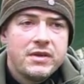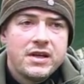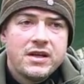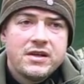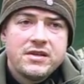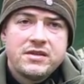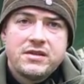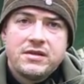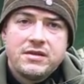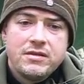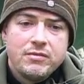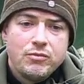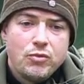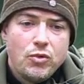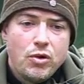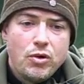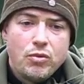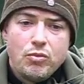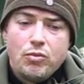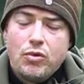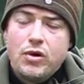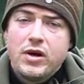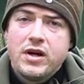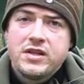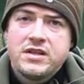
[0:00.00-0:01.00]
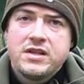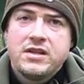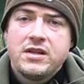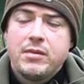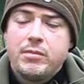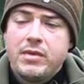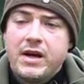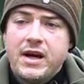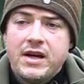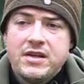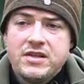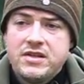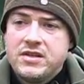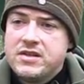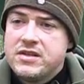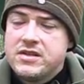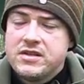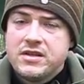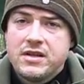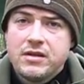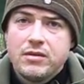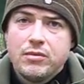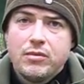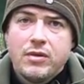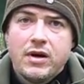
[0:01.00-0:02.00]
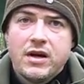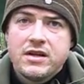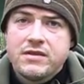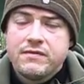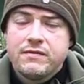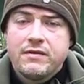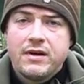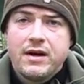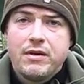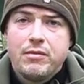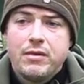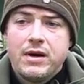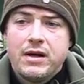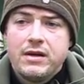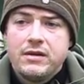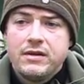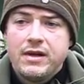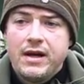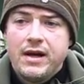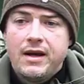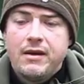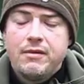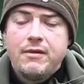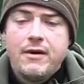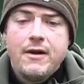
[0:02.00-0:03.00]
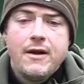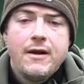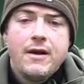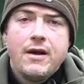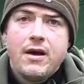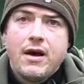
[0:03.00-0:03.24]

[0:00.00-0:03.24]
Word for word: because what worked in the past still works very well now.